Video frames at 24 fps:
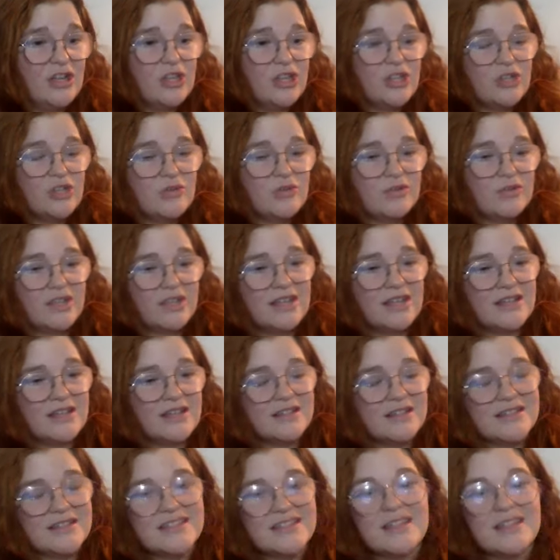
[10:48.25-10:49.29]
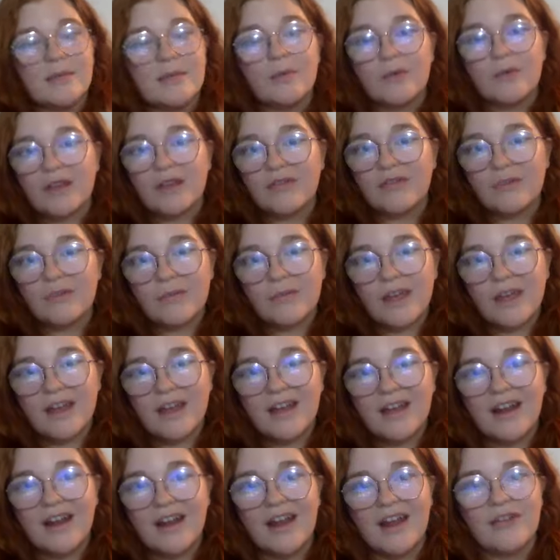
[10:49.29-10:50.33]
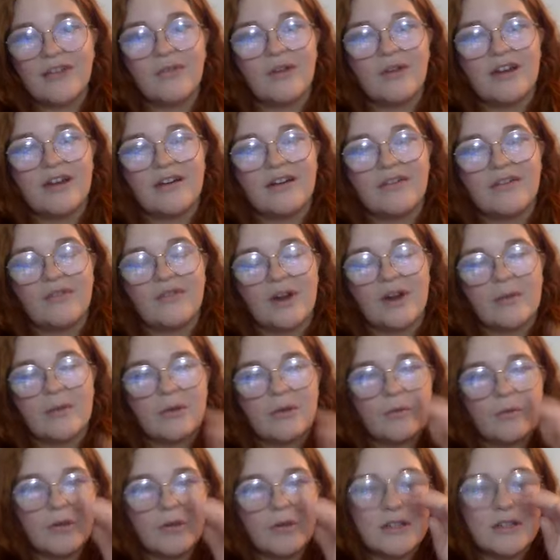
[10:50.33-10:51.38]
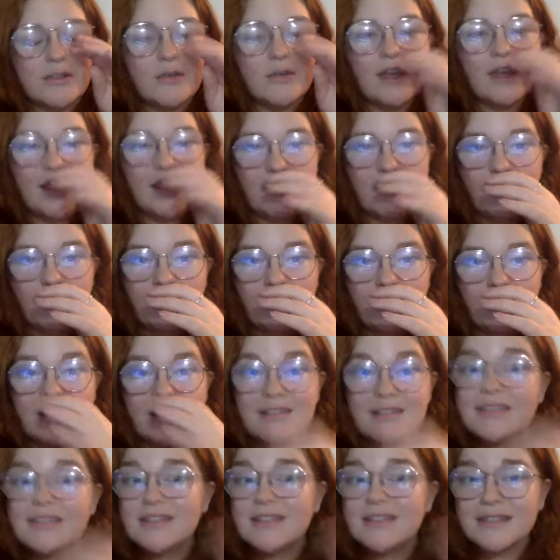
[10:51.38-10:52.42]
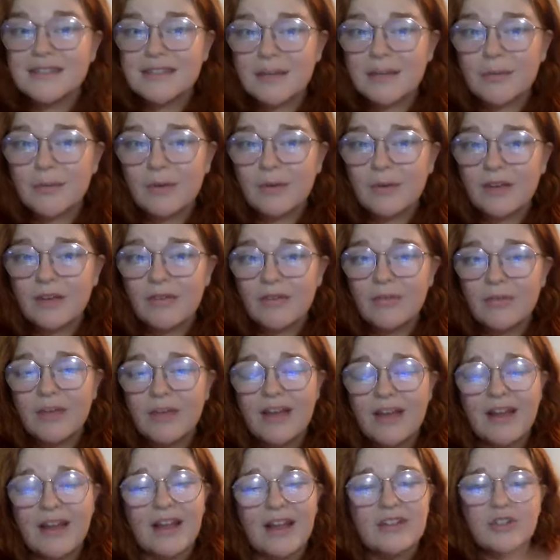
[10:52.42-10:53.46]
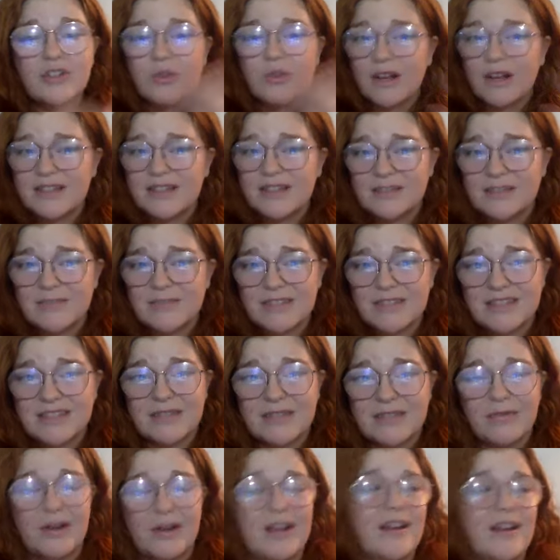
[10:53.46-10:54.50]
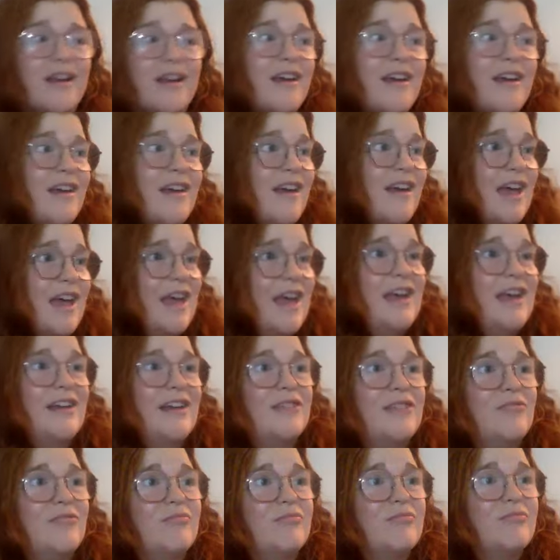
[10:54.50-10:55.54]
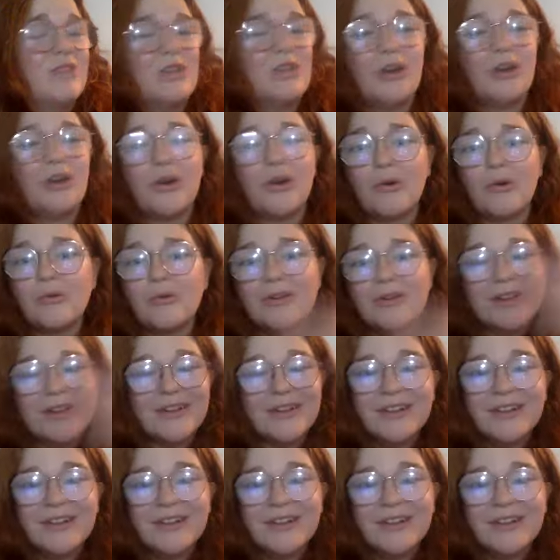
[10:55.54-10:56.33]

you can step away from that and create an environment where it's okay for kids to step away from that and try something different and, you know,